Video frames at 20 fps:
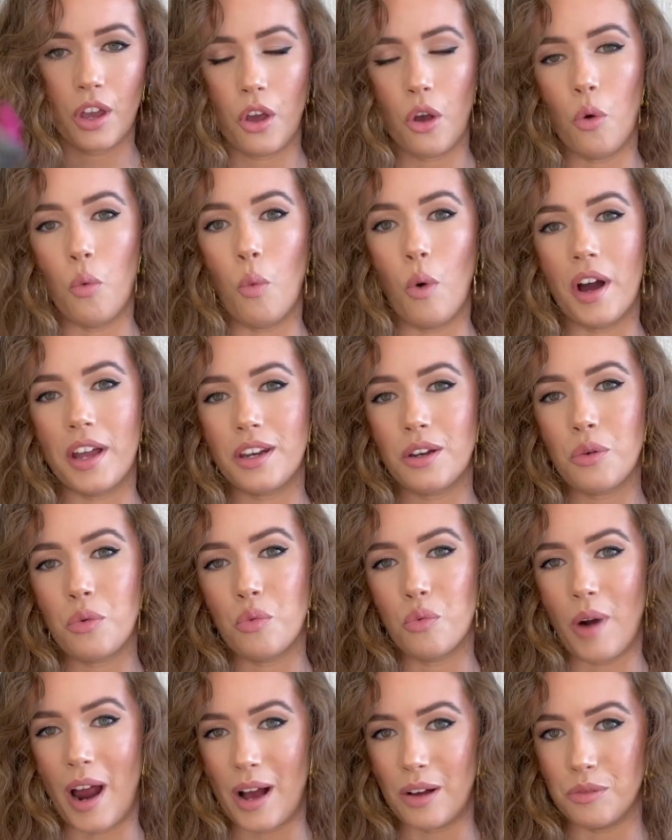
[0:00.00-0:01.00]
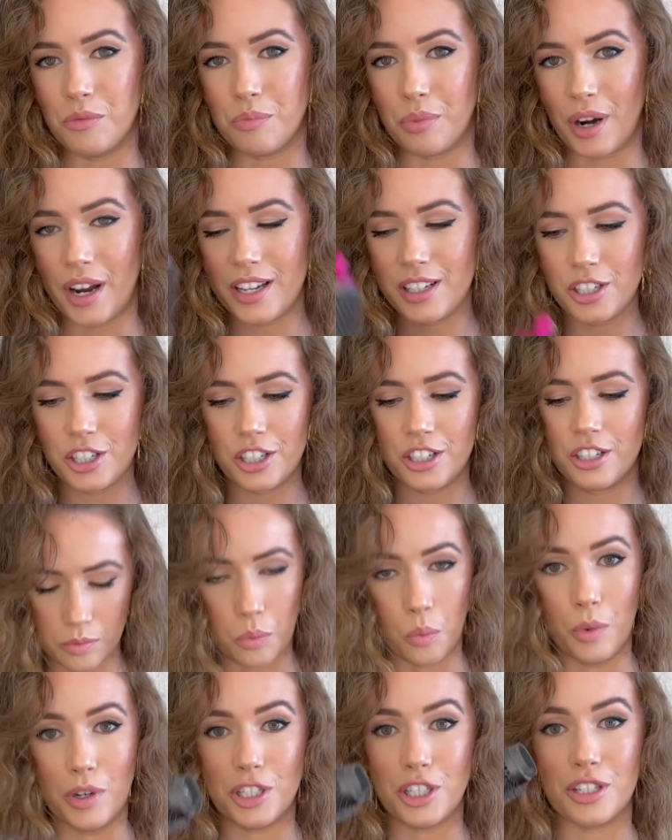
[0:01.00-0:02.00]
1 round brush,
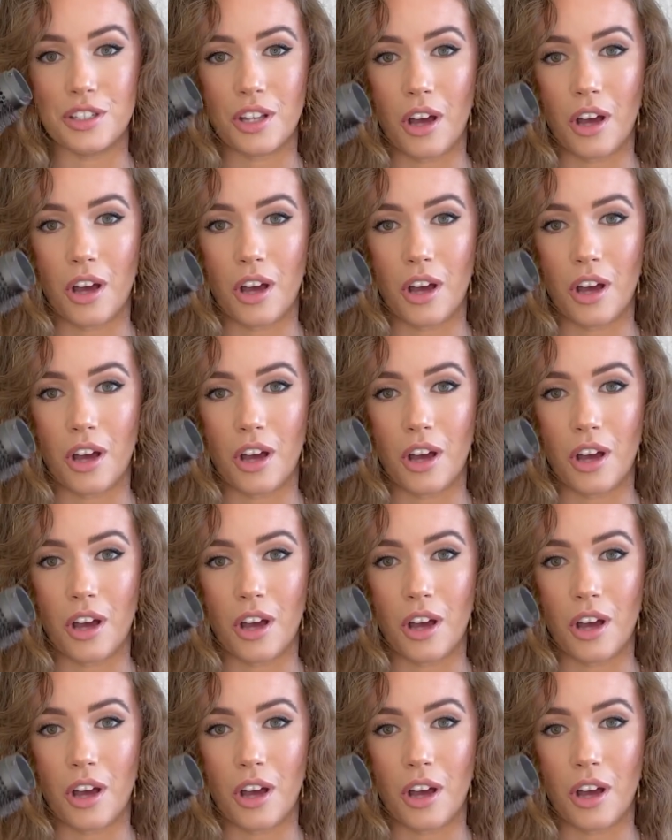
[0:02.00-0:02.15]
which is